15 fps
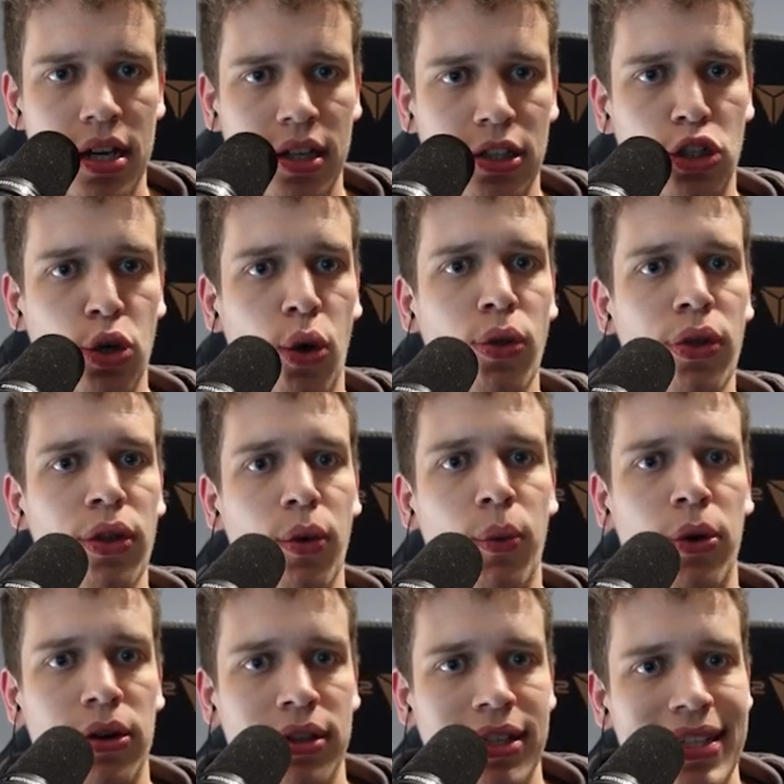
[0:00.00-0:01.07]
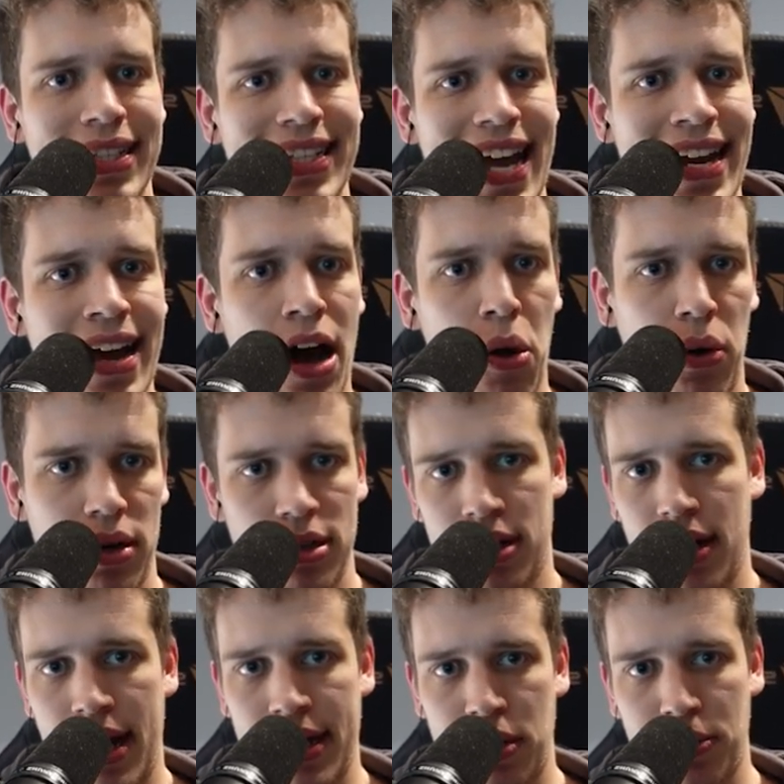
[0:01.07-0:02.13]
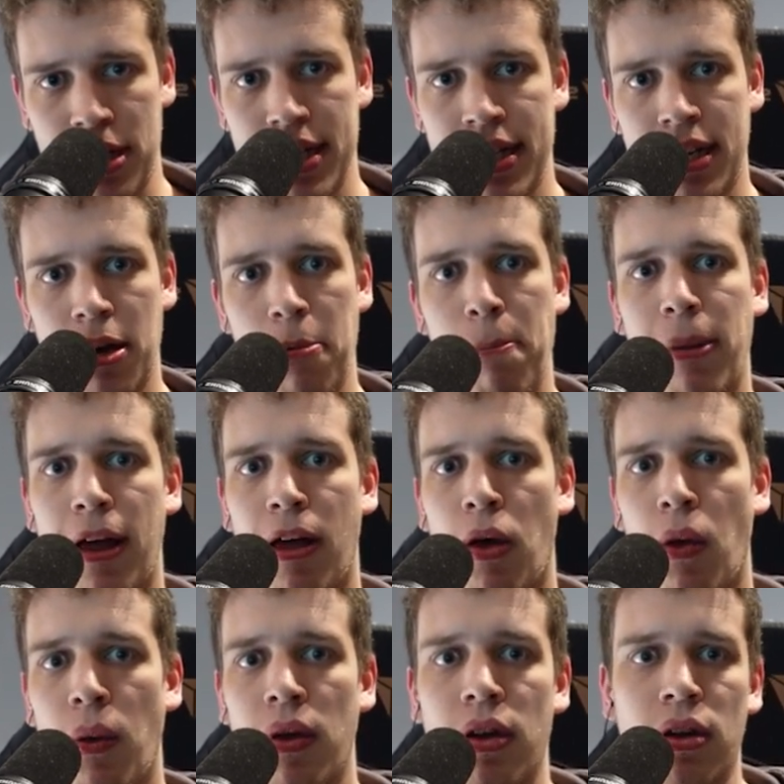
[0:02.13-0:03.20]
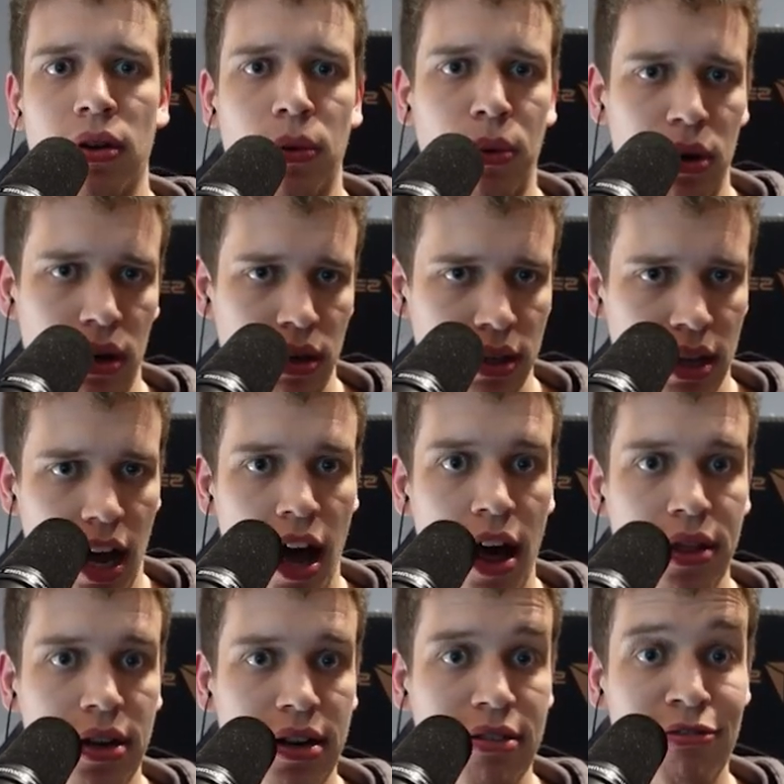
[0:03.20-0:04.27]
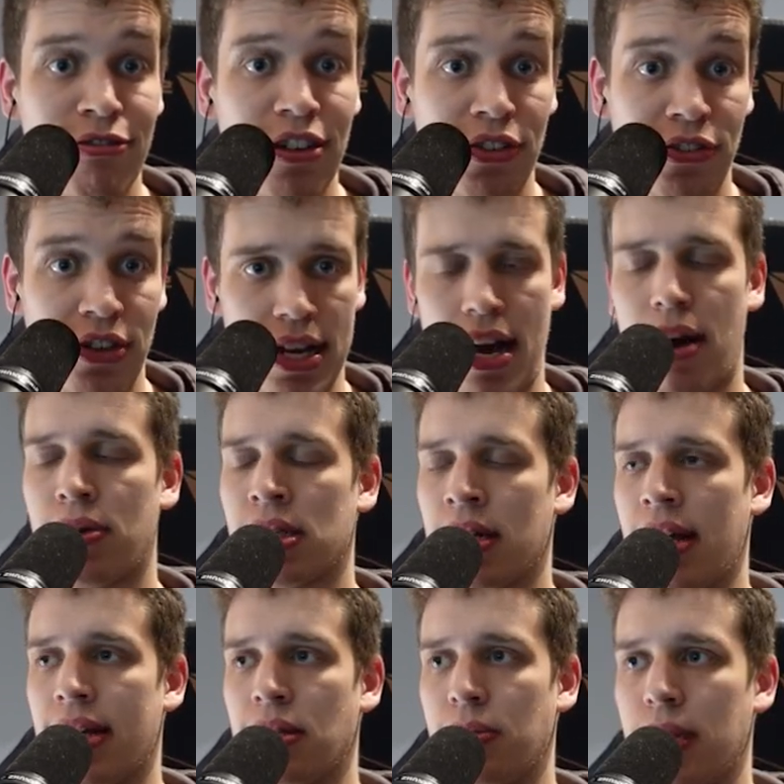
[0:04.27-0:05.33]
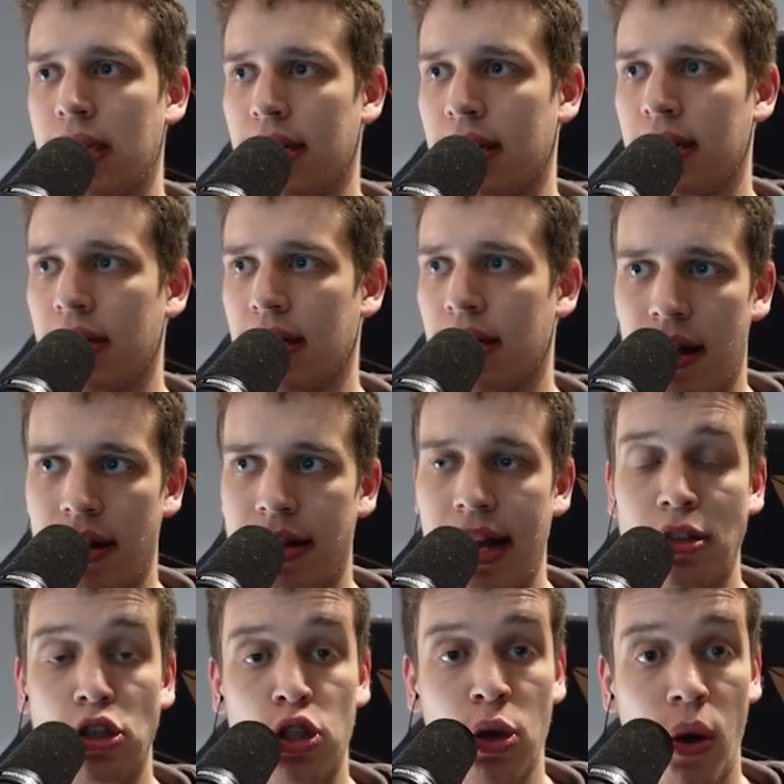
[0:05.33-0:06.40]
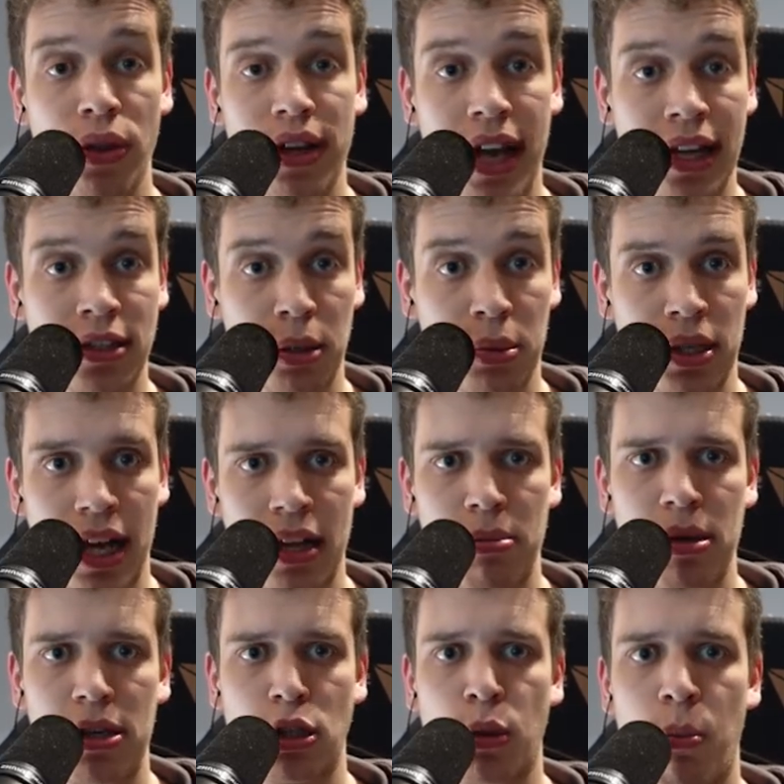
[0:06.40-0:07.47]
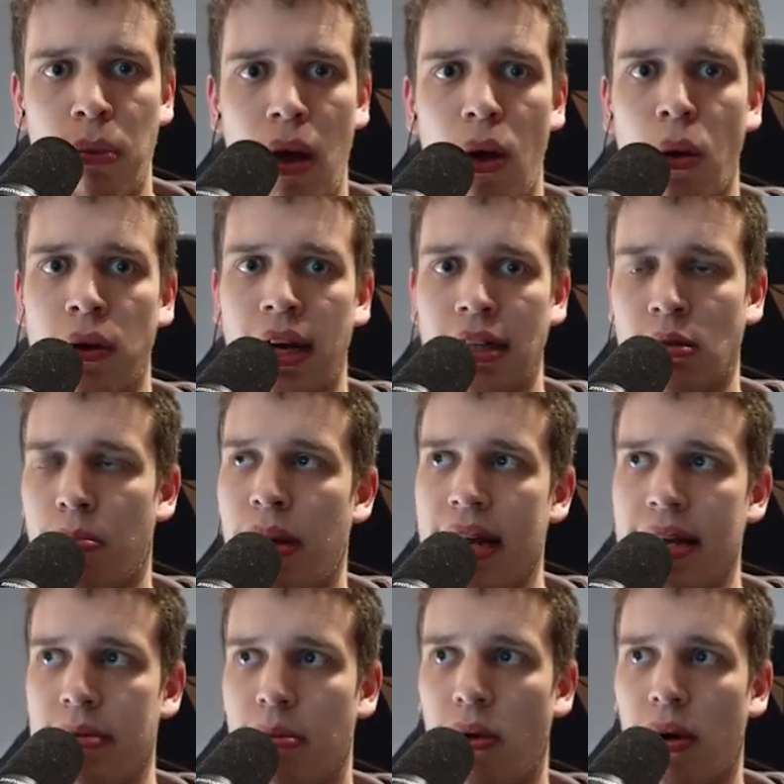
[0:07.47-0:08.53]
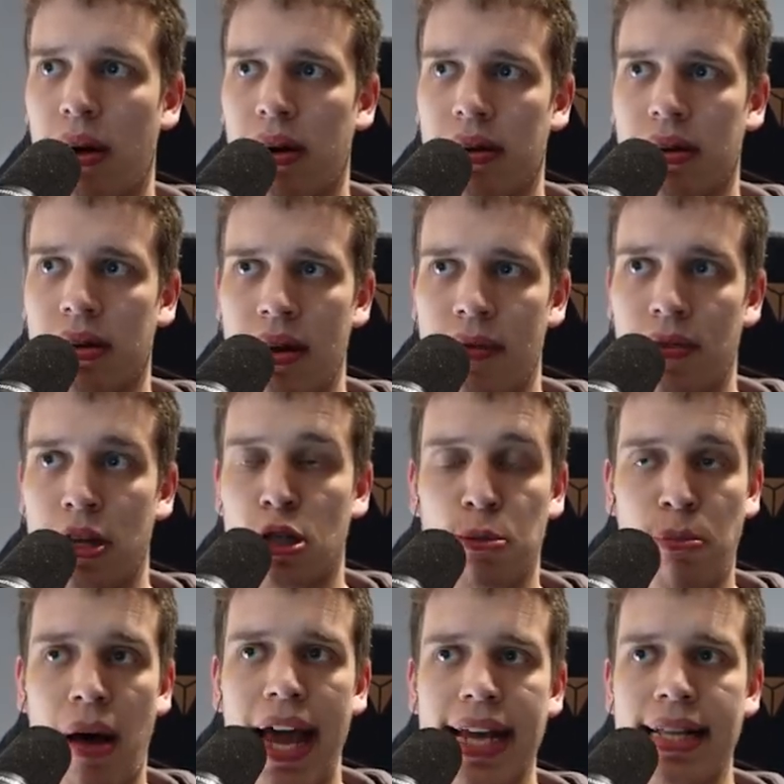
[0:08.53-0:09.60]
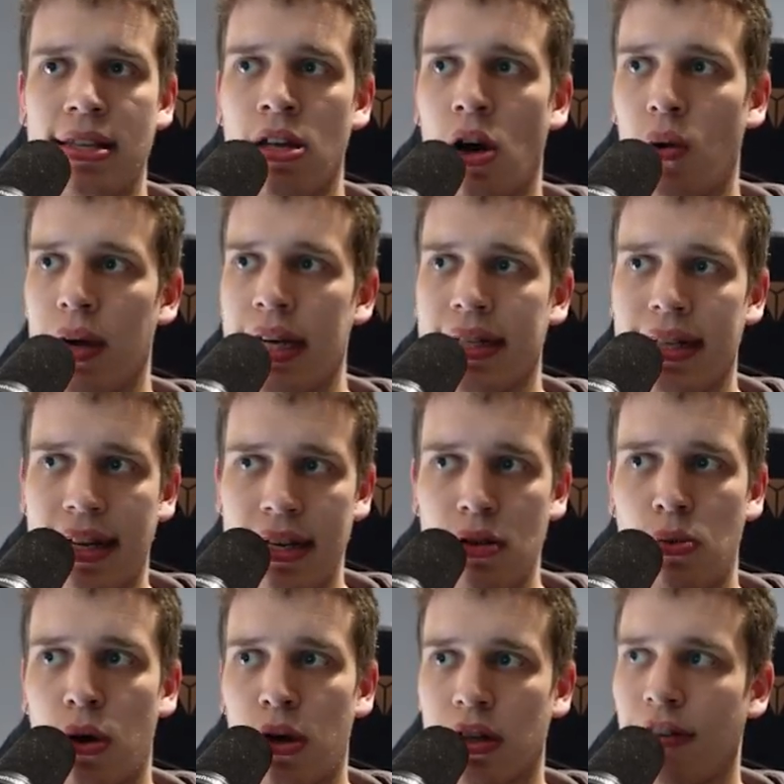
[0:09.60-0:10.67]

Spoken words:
John worked 10 hours last week. Paul worked 150 hours last week. Then John gets upset because Paul gets paid more, despite knowing that he worked